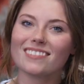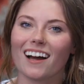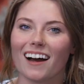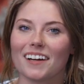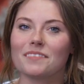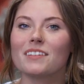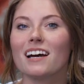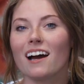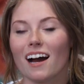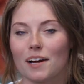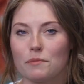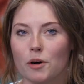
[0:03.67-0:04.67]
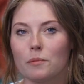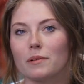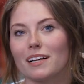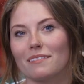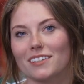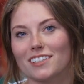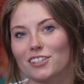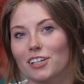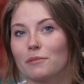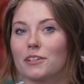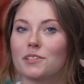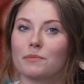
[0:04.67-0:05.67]
Hi, I'm Hope, and I'm going to
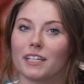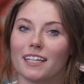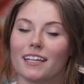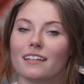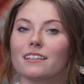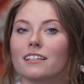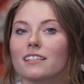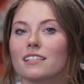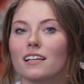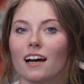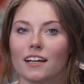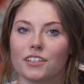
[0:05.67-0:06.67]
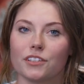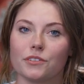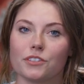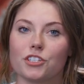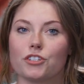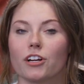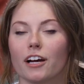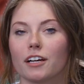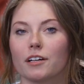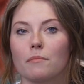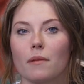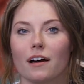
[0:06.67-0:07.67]
talk about some key analytics that I use to
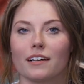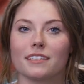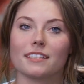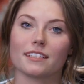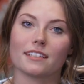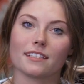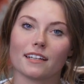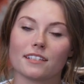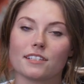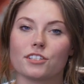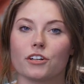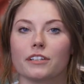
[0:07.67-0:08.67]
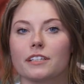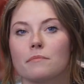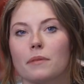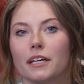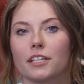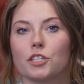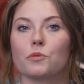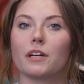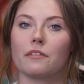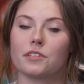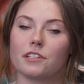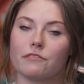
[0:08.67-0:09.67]
track my success during campaigns
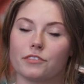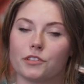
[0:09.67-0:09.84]
when I was an